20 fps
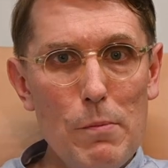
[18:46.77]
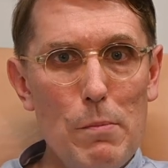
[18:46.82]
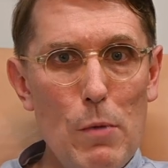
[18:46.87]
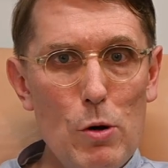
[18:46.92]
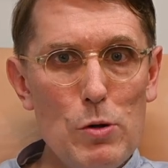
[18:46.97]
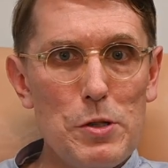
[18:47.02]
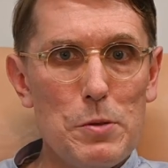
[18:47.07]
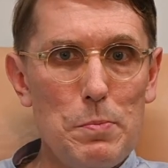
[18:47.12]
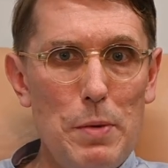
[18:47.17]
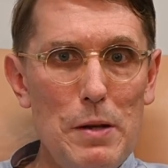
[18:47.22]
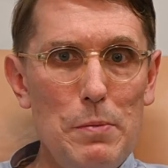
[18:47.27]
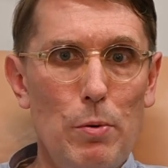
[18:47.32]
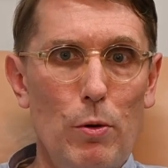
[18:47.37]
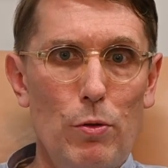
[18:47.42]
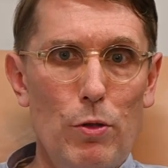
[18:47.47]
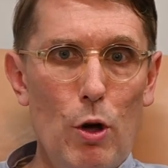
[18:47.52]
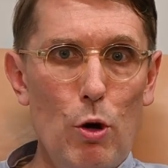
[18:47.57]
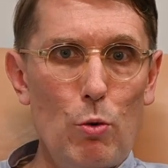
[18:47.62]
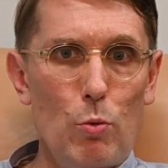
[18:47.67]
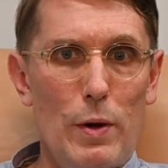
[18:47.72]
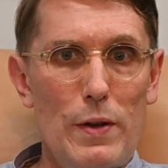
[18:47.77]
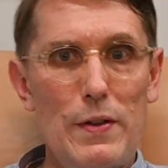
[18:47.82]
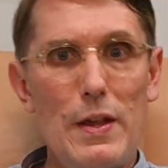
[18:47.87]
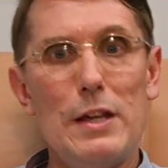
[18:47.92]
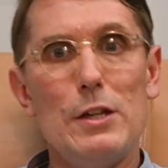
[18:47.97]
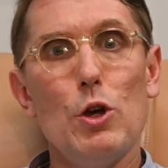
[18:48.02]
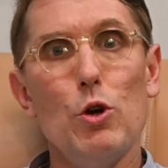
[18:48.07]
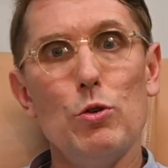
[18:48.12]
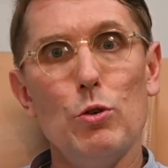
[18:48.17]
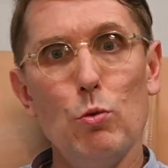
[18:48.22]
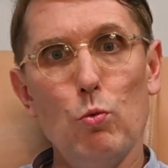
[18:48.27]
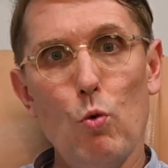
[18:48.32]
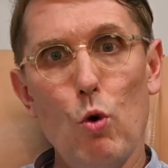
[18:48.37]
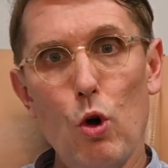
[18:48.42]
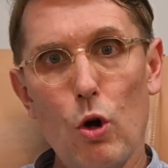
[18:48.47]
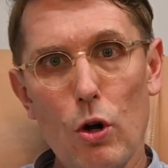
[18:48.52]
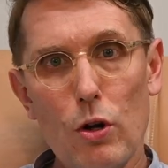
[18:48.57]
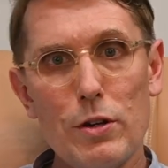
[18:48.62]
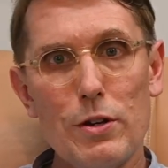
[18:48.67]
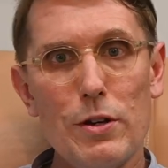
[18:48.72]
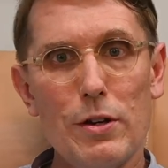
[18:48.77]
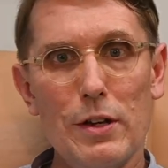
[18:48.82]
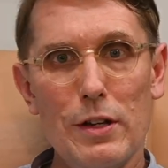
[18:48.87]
most people, though, when they go to work,